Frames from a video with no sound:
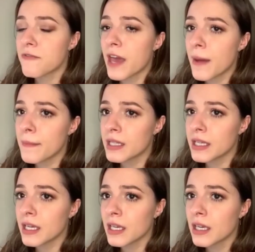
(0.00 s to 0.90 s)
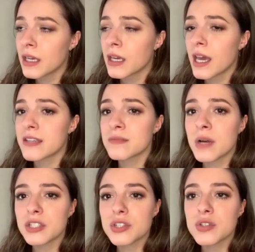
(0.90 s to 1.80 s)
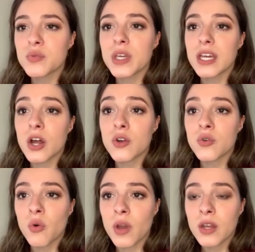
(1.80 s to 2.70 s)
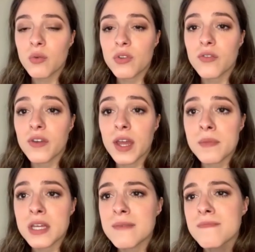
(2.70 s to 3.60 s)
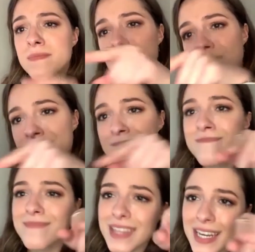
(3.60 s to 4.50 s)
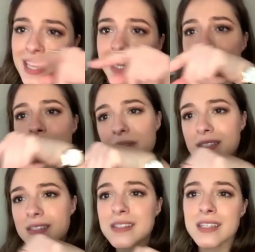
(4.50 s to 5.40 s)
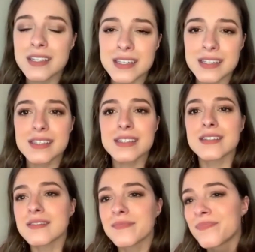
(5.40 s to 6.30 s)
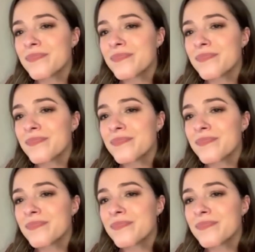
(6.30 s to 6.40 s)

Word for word: family, as much as we get annoyed with our family, you know, getting in the business, and